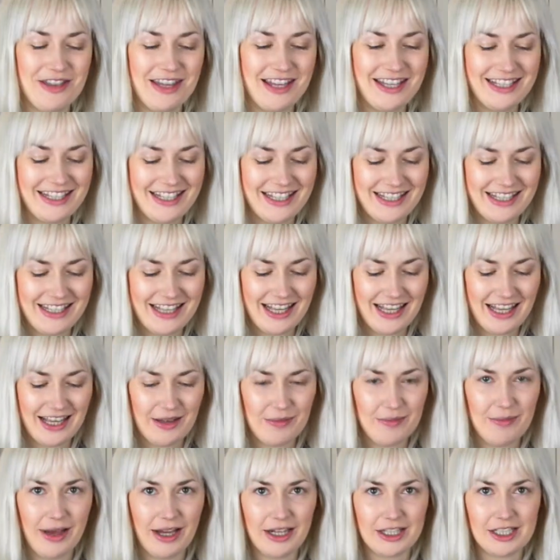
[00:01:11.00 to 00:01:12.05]
This is
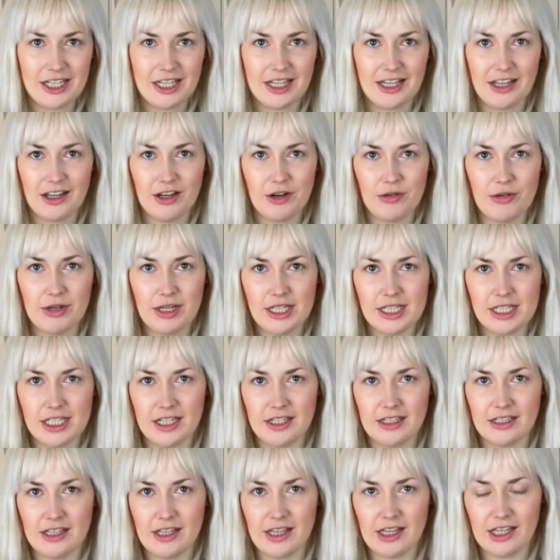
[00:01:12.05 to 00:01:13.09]
the magic
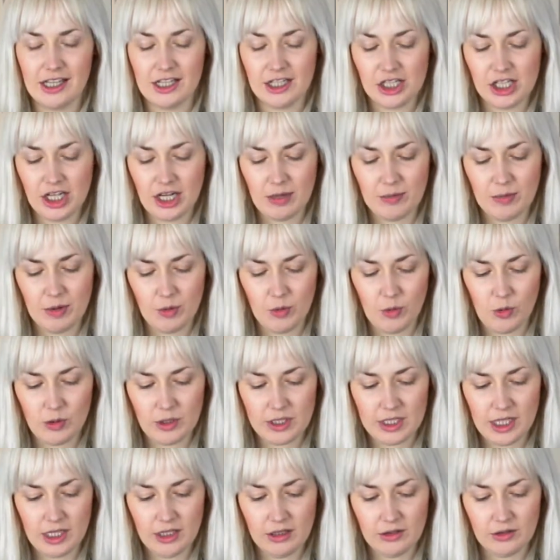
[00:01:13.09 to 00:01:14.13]
ingredient, the chickpea
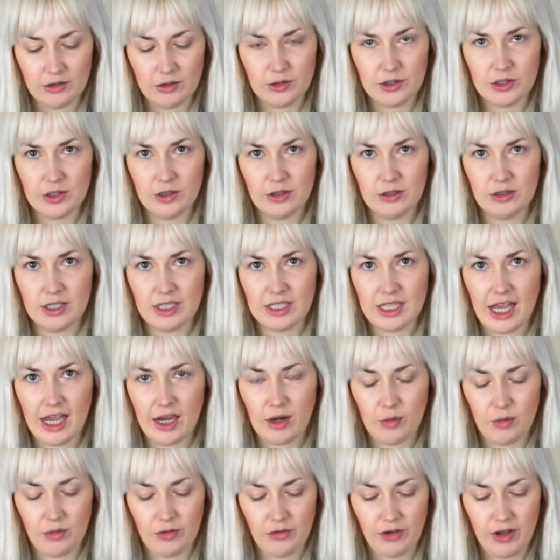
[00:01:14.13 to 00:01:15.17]
water, also known as
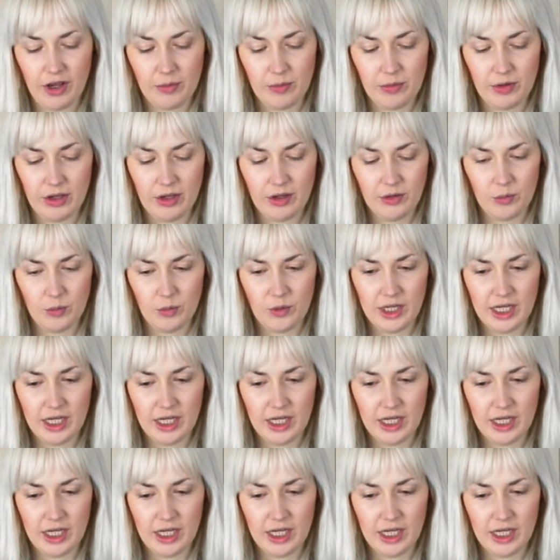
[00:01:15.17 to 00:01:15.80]
aquafaba.